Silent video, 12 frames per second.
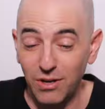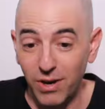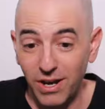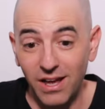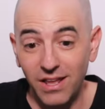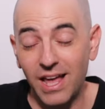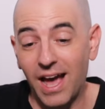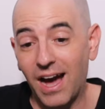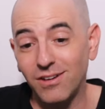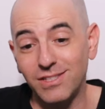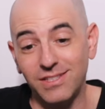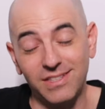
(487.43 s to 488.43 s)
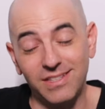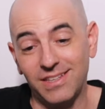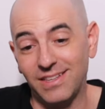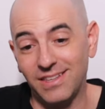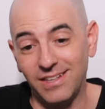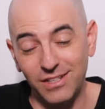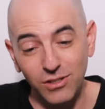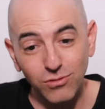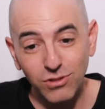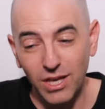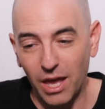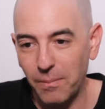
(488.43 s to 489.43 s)
I went out of the house and the
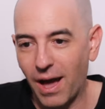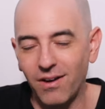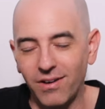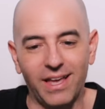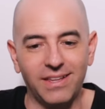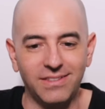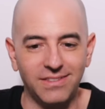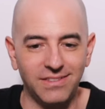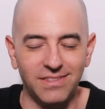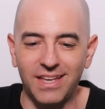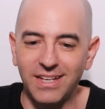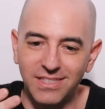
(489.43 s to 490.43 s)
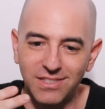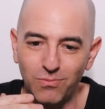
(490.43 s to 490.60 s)
news came out and things